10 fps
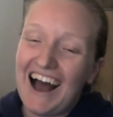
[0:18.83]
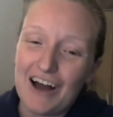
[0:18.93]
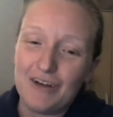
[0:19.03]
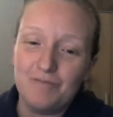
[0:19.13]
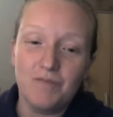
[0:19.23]

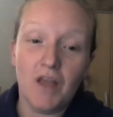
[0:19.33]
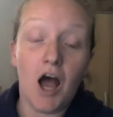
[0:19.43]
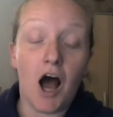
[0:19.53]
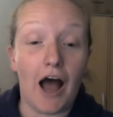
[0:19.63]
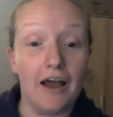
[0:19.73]
um,
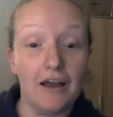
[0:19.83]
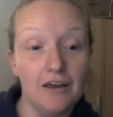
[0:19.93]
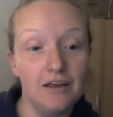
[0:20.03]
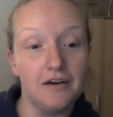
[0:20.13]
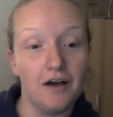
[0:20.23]

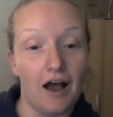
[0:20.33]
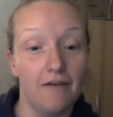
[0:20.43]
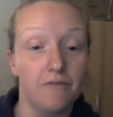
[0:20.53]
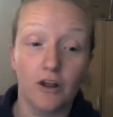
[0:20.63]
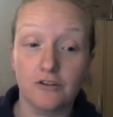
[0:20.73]
I
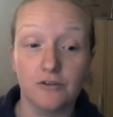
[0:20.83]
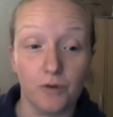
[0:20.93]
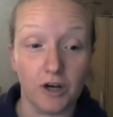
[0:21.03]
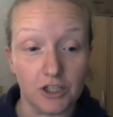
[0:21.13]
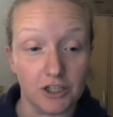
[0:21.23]
have lots of
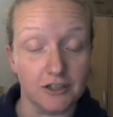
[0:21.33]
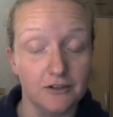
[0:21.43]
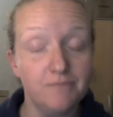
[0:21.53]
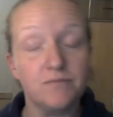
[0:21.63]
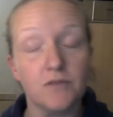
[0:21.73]
work to do
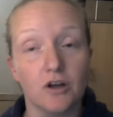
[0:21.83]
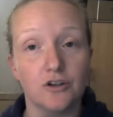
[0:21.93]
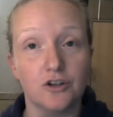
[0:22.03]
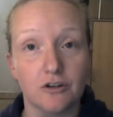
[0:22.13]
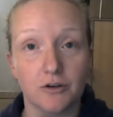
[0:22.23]
on the
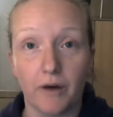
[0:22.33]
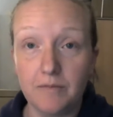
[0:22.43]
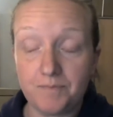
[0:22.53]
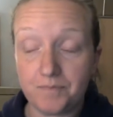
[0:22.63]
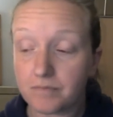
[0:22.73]
Turing way,
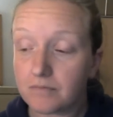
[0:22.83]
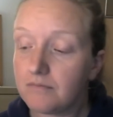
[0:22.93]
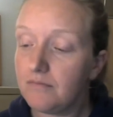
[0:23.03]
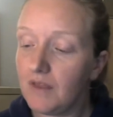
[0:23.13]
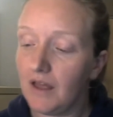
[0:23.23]

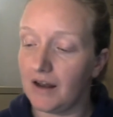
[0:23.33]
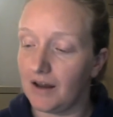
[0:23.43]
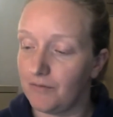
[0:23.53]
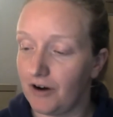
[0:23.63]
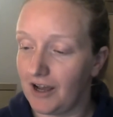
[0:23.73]
and I'm
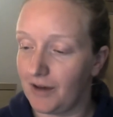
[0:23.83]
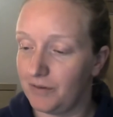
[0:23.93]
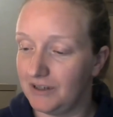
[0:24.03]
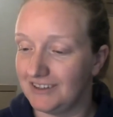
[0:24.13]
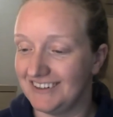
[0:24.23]
very
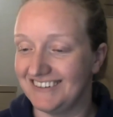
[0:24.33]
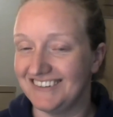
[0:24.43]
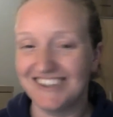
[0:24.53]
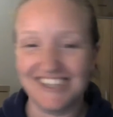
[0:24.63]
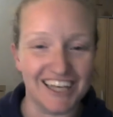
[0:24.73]
happy to
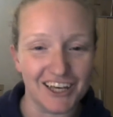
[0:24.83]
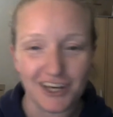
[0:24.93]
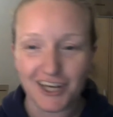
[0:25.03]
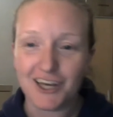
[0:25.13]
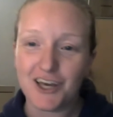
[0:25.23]
sit
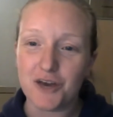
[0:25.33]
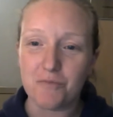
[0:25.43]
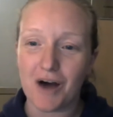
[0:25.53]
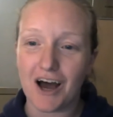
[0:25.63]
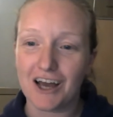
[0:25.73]
here in
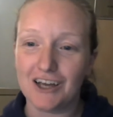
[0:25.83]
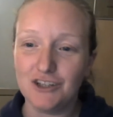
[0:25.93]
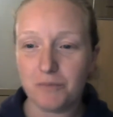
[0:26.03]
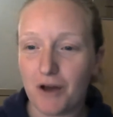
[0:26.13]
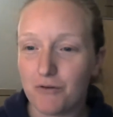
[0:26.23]
my
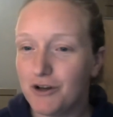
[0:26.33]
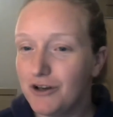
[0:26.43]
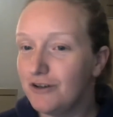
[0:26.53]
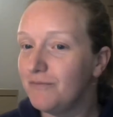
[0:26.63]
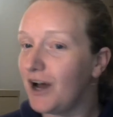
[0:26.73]
spare
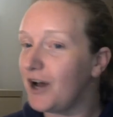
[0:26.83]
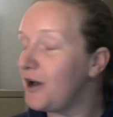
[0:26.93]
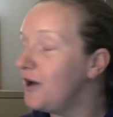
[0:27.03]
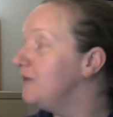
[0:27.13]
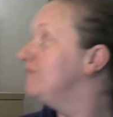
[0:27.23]
room at
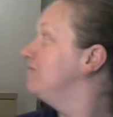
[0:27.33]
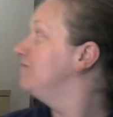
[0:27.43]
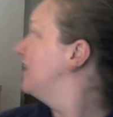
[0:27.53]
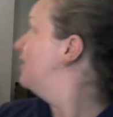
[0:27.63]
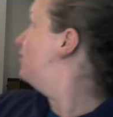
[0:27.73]
home
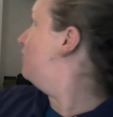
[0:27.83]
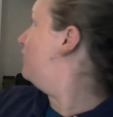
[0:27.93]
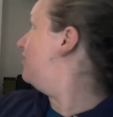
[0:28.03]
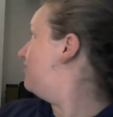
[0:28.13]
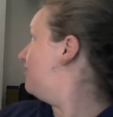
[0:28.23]

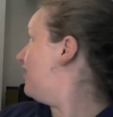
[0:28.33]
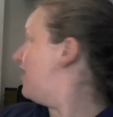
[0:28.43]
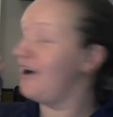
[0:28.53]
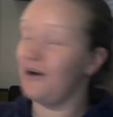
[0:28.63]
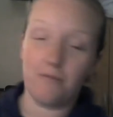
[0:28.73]
with
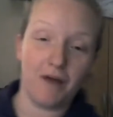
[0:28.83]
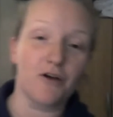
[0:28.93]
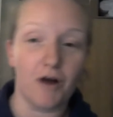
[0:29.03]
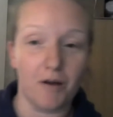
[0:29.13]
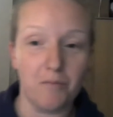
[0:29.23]
uh, my
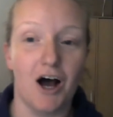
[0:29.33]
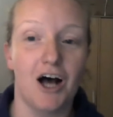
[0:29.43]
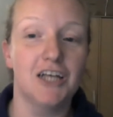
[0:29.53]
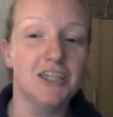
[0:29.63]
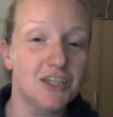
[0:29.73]

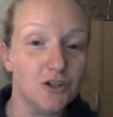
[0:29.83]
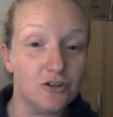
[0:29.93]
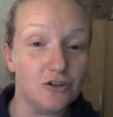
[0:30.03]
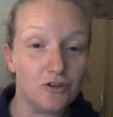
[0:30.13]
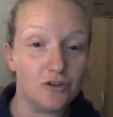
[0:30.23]
grandma's
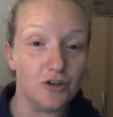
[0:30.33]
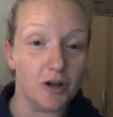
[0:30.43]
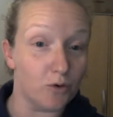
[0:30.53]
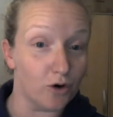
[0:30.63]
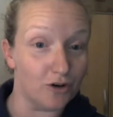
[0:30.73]

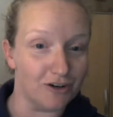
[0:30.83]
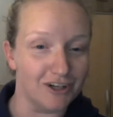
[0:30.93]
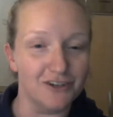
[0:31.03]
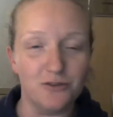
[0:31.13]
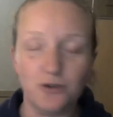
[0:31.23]
embroidery
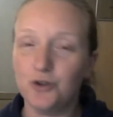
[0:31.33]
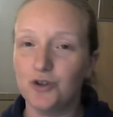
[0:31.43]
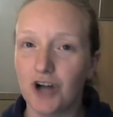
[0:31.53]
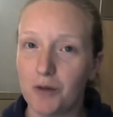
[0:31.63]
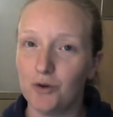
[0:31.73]
of
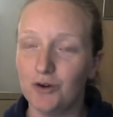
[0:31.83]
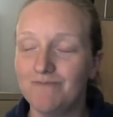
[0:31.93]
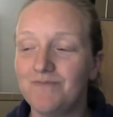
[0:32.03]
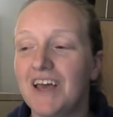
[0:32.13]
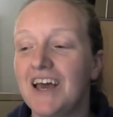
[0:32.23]
Tutankhamun
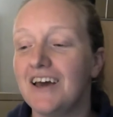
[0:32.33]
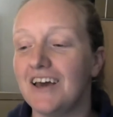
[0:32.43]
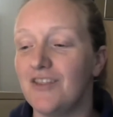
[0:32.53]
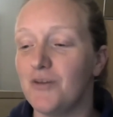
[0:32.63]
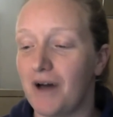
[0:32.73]

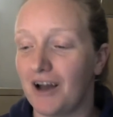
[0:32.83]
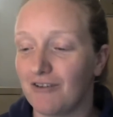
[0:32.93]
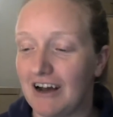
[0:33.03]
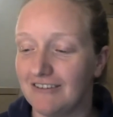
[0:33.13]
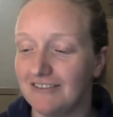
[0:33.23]
in the
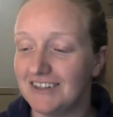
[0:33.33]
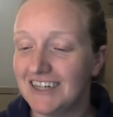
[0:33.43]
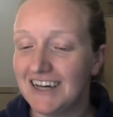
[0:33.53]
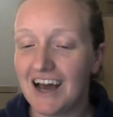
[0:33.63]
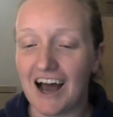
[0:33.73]
background.
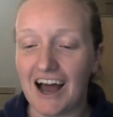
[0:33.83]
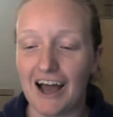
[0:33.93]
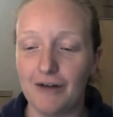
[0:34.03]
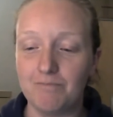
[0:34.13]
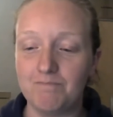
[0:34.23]

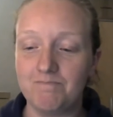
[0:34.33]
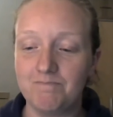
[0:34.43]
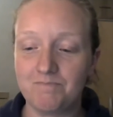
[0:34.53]
Um,